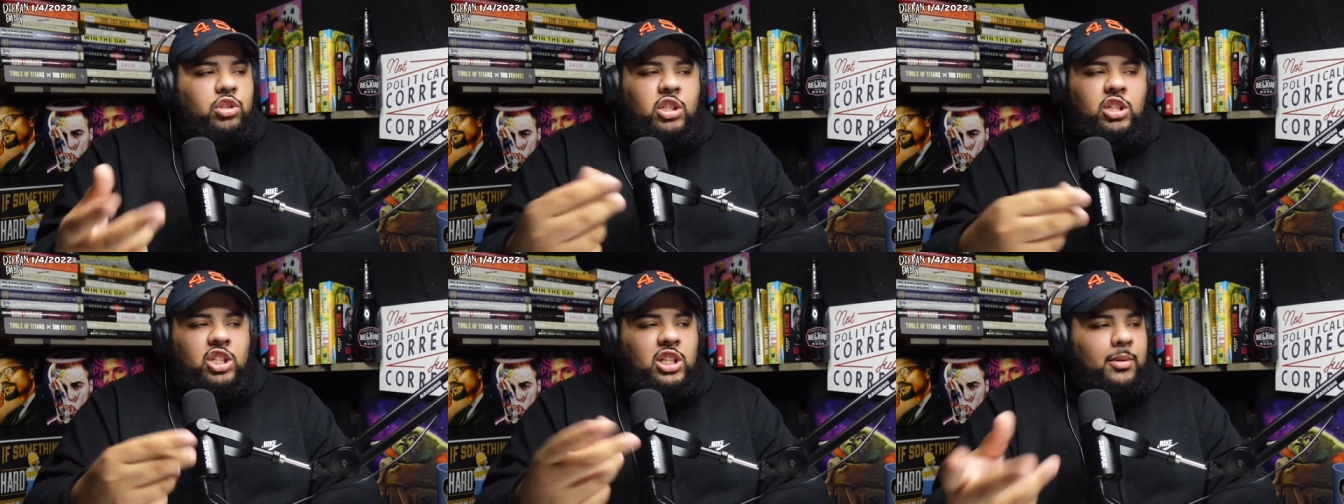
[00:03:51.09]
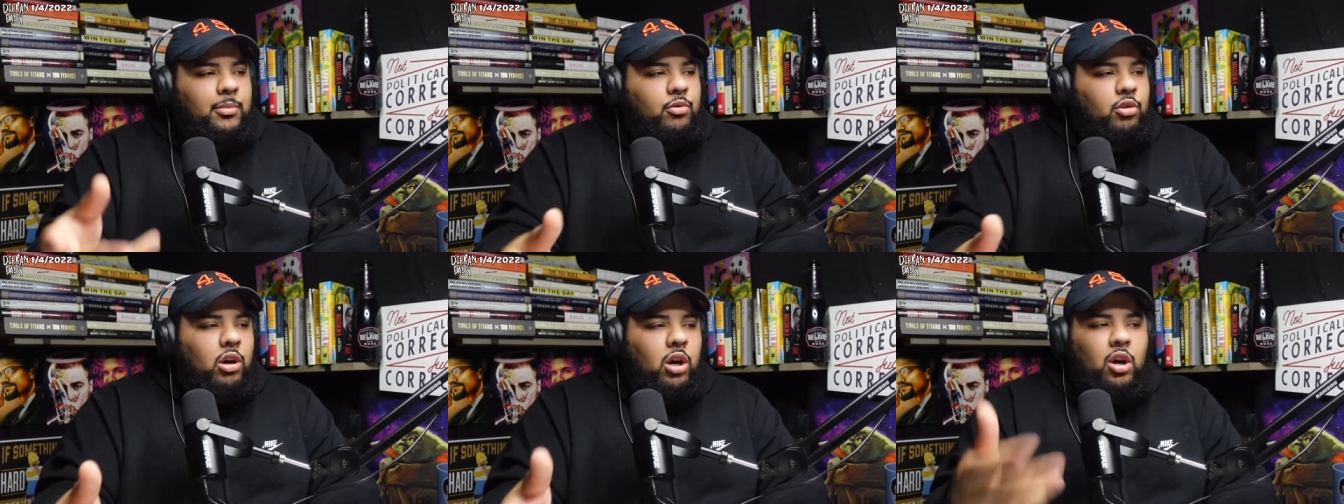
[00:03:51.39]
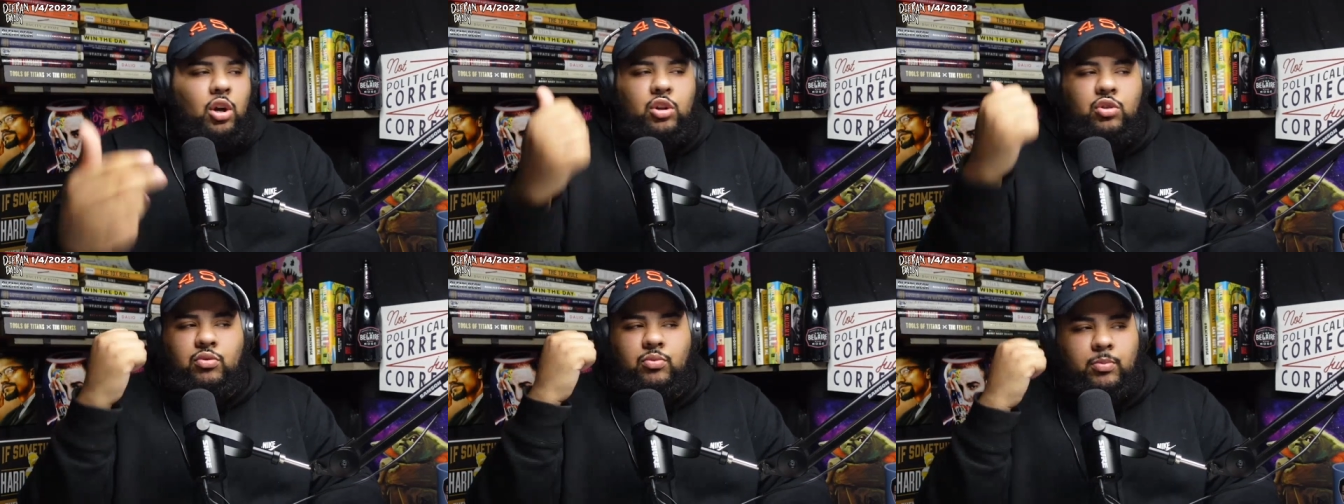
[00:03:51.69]
the Jim
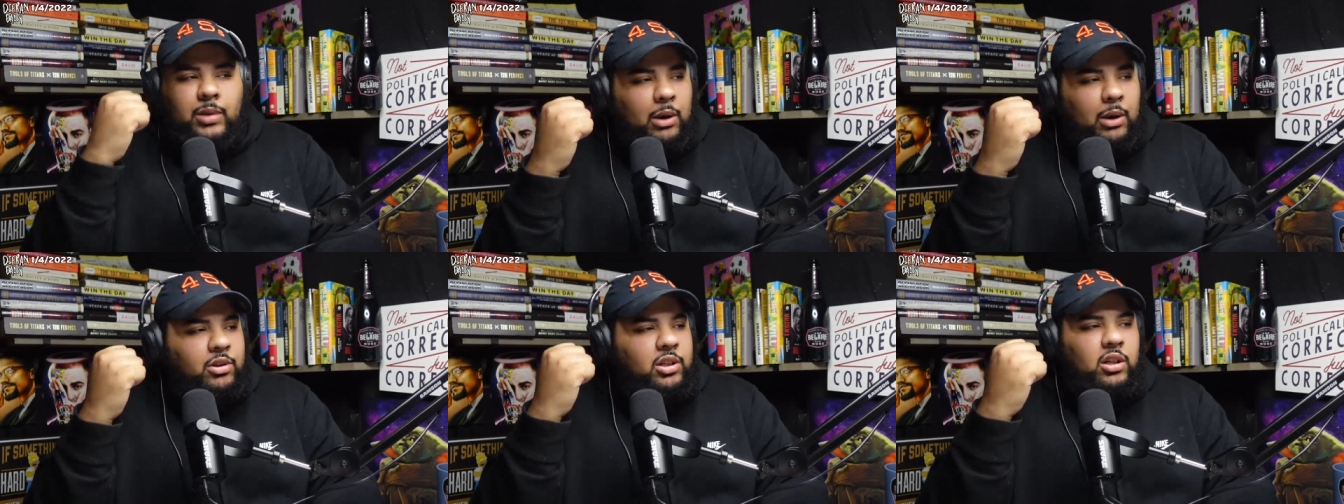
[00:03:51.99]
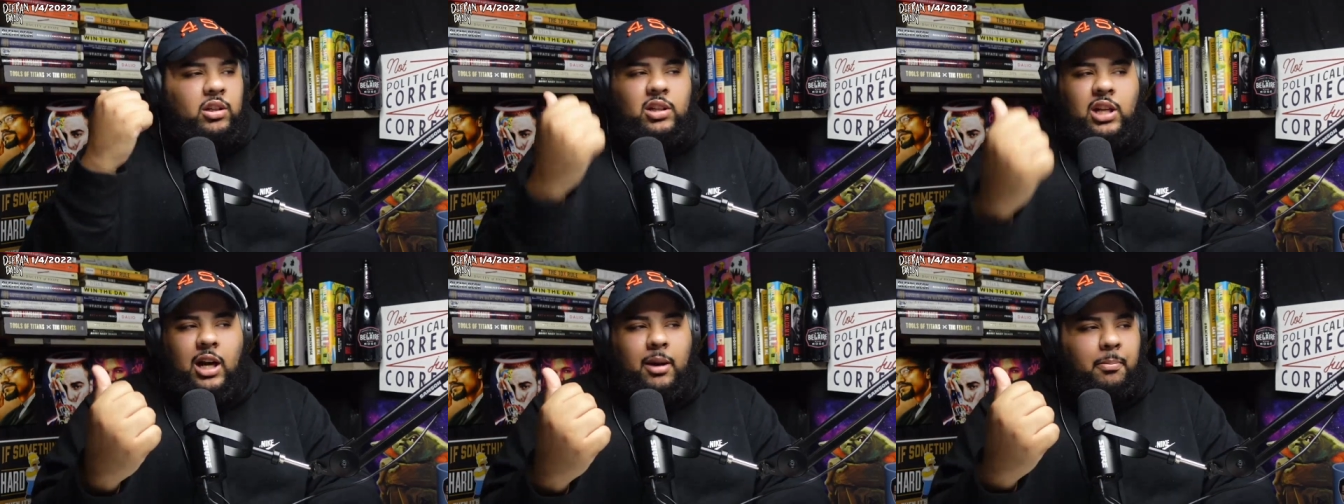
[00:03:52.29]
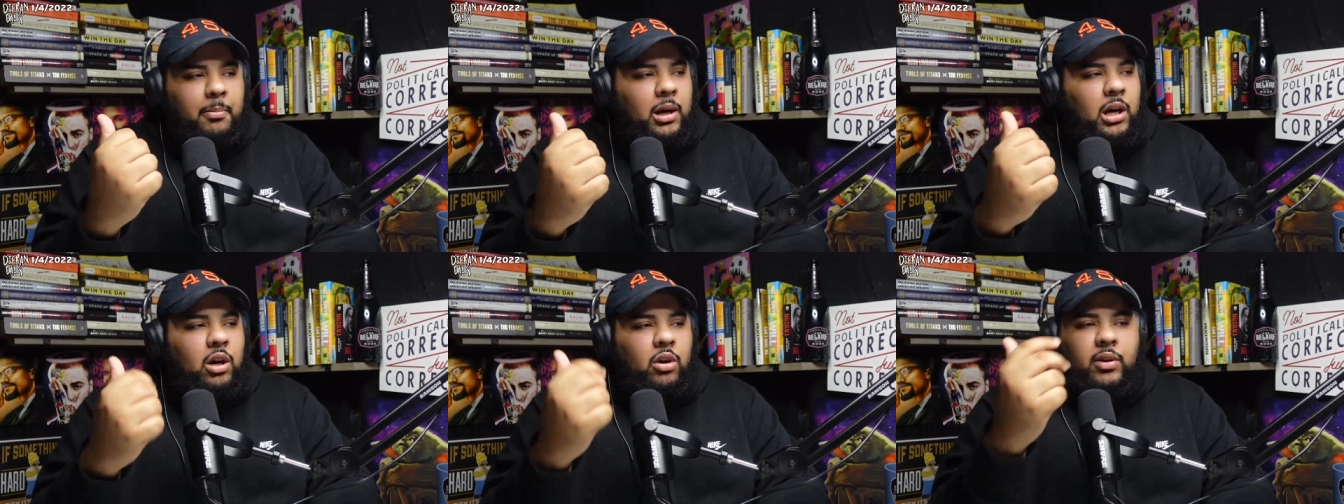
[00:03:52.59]
Crows that was on
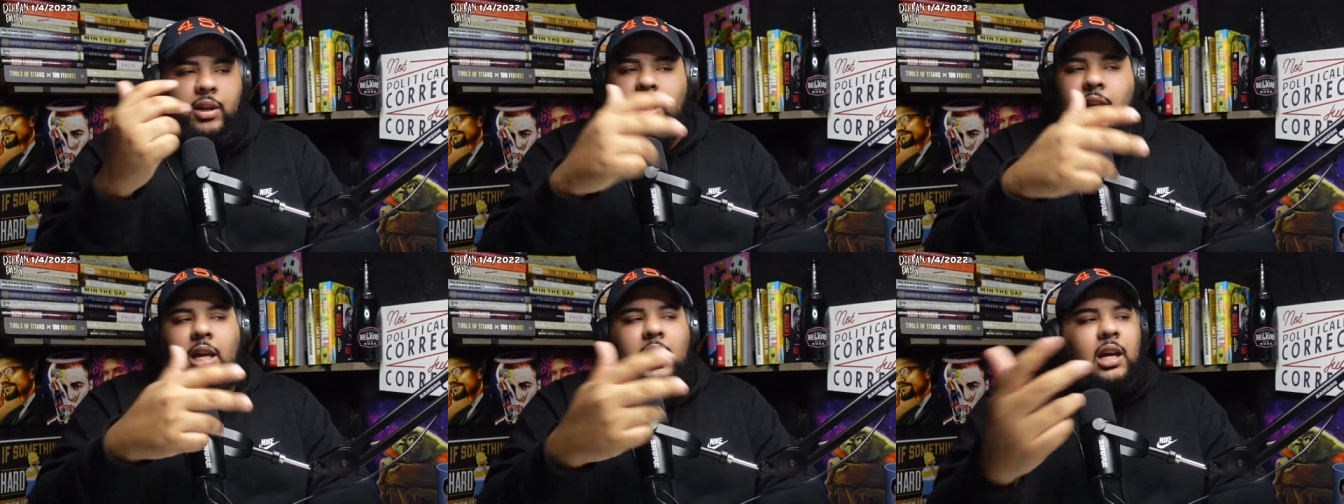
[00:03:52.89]
Dumbo and